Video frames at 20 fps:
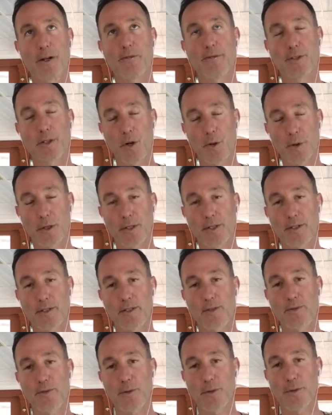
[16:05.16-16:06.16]
of
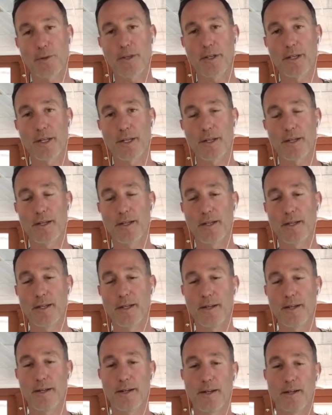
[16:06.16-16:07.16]
tokens for the,
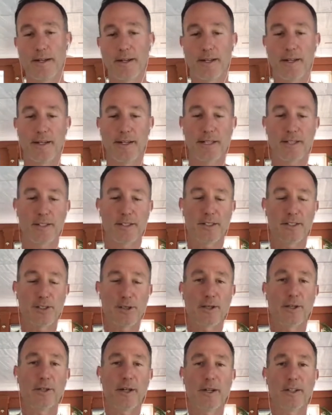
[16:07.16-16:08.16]
not just the
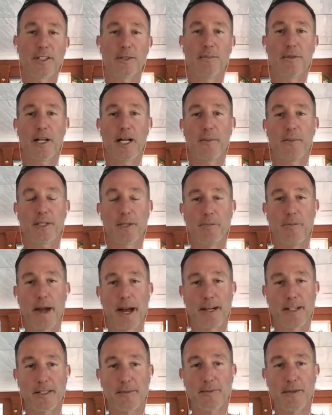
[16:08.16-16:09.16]
circulating supply, but the
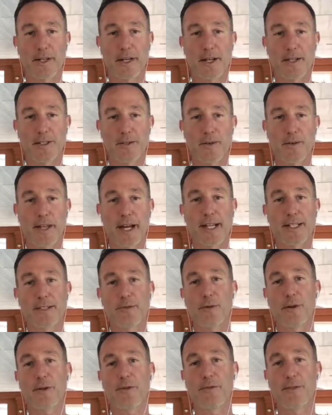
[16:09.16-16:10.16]
max supply. So
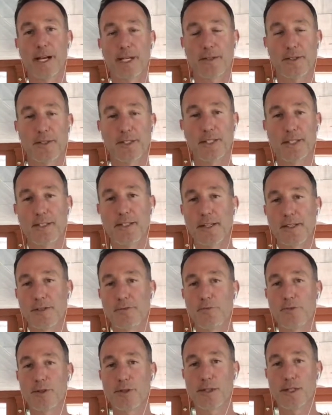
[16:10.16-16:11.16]
that's one of the factors that
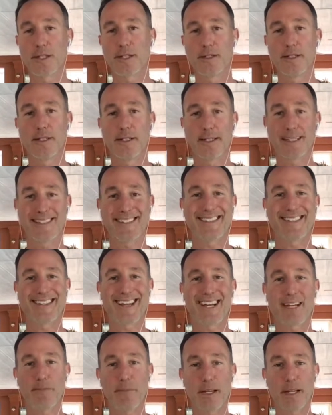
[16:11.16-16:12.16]
doesn't really
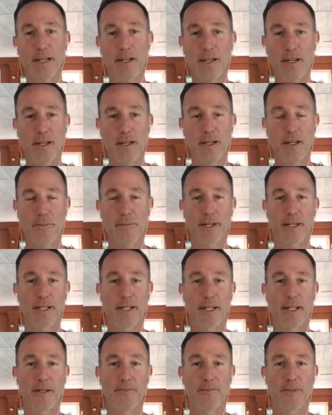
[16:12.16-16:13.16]
excite me. But
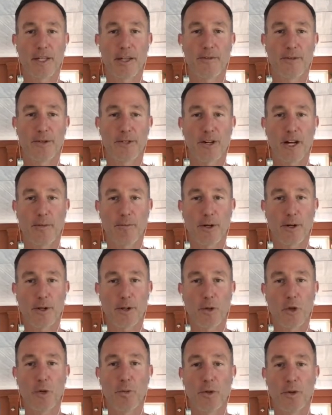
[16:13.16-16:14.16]
again, if you're talking
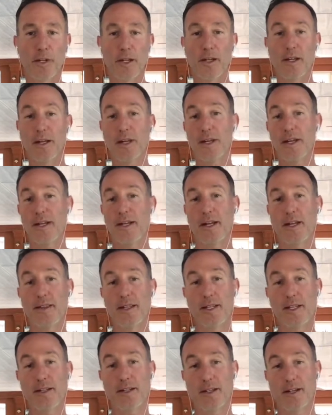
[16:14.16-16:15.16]
about globally,
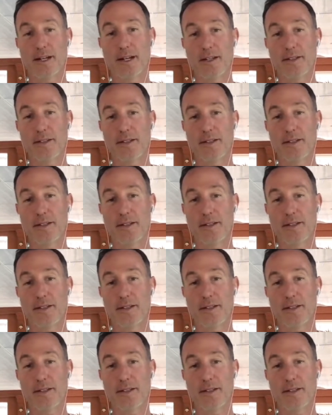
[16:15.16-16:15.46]
and then